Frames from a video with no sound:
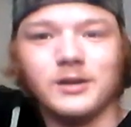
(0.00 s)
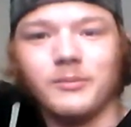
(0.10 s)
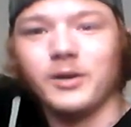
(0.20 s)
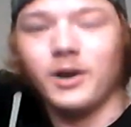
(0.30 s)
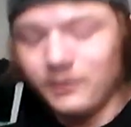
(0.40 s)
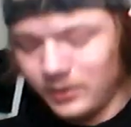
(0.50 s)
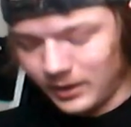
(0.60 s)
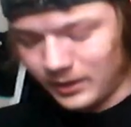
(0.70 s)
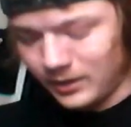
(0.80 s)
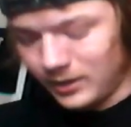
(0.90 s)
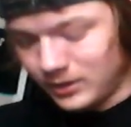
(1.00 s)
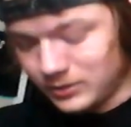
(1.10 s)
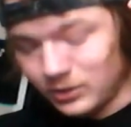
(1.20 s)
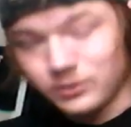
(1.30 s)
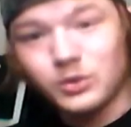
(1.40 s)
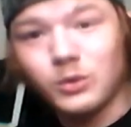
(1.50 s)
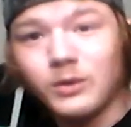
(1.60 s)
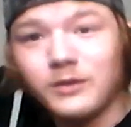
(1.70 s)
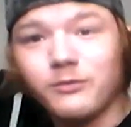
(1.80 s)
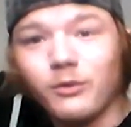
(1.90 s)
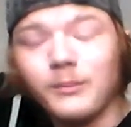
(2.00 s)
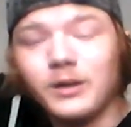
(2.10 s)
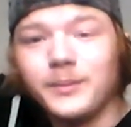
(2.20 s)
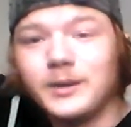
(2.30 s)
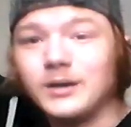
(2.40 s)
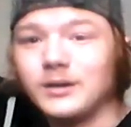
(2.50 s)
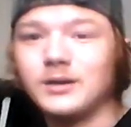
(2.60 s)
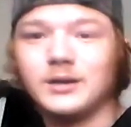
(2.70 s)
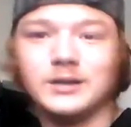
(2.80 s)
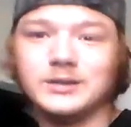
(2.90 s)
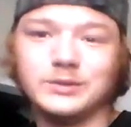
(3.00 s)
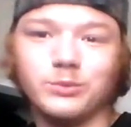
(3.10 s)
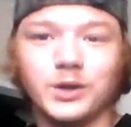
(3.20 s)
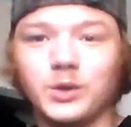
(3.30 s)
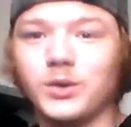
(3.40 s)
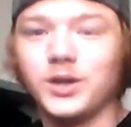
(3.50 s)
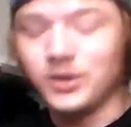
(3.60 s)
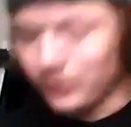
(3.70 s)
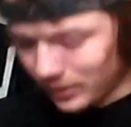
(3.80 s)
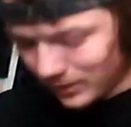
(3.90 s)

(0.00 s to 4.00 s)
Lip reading: there'd be an overhang. So 24 millimeter is what you want to use for